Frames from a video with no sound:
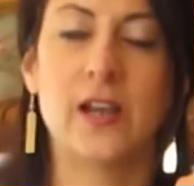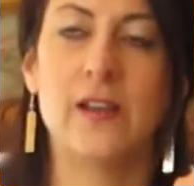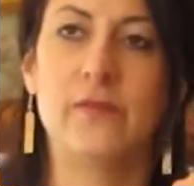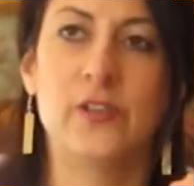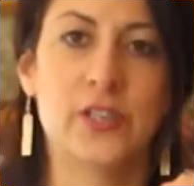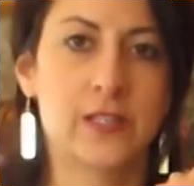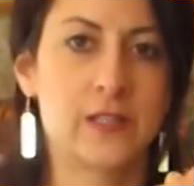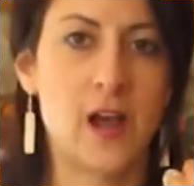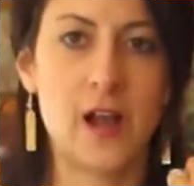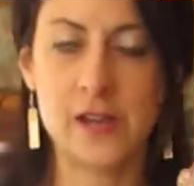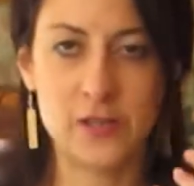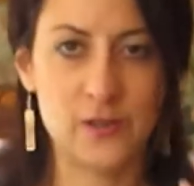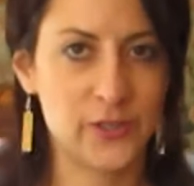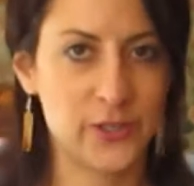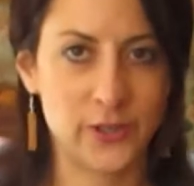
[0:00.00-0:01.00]
I've just
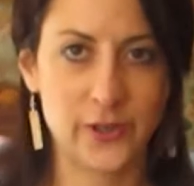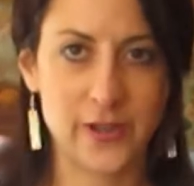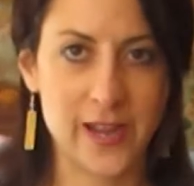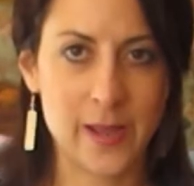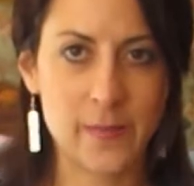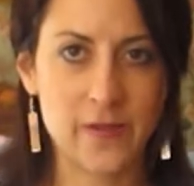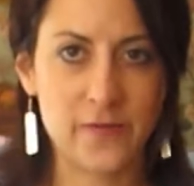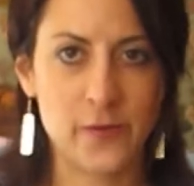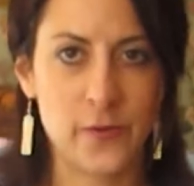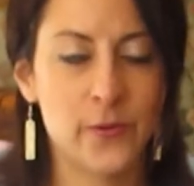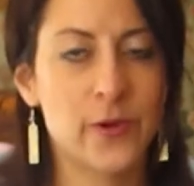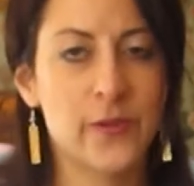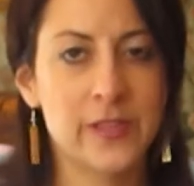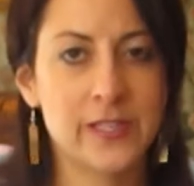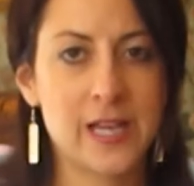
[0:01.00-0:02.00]
gotten used to looking at my phone
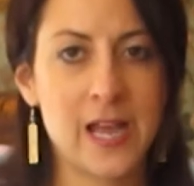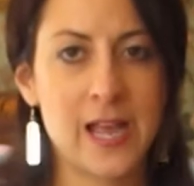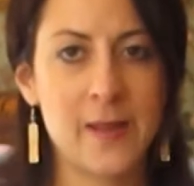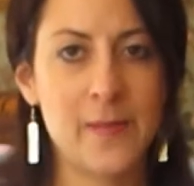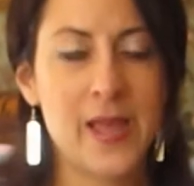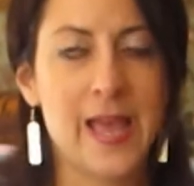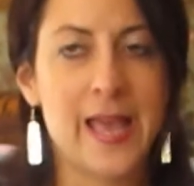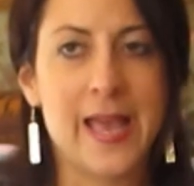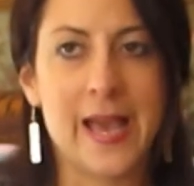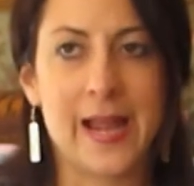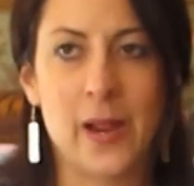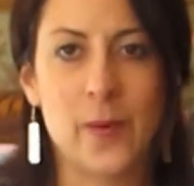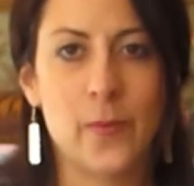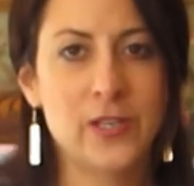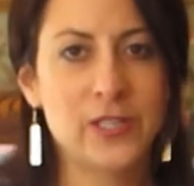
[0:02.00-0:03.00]
all the time,
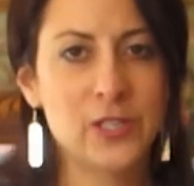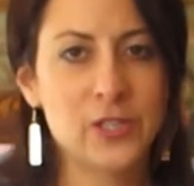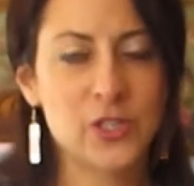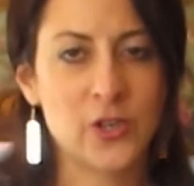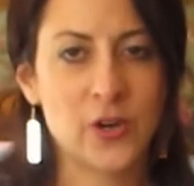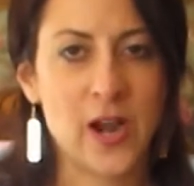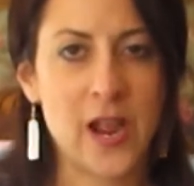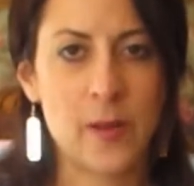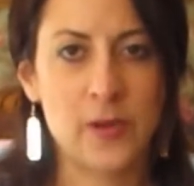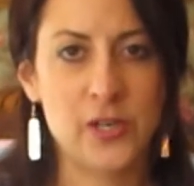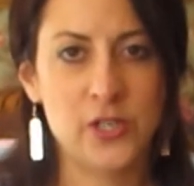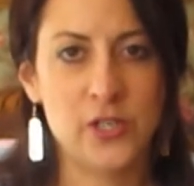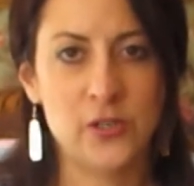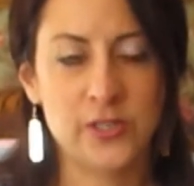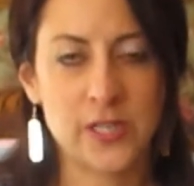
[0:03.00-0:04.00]
and I wasn't sure how
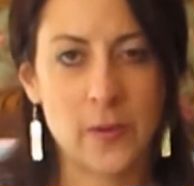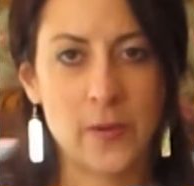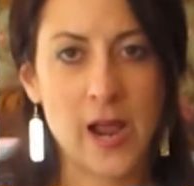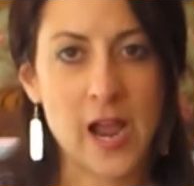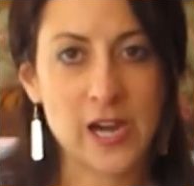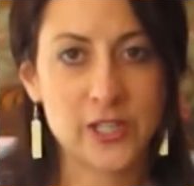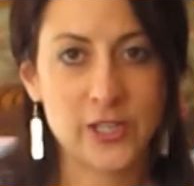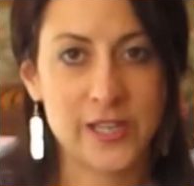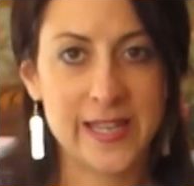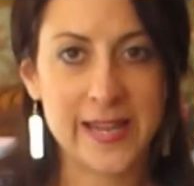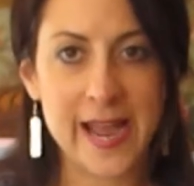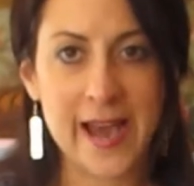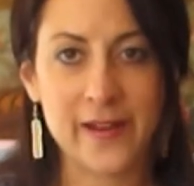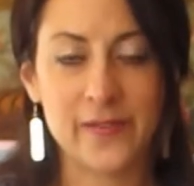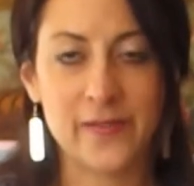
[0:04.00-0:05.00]
much use I would actually get
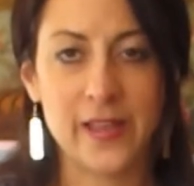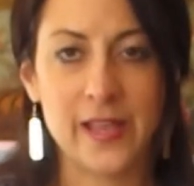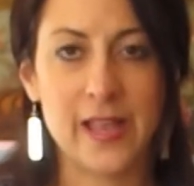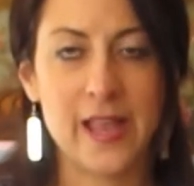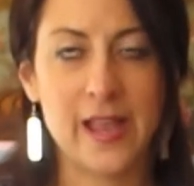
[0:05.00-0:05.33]
out of it.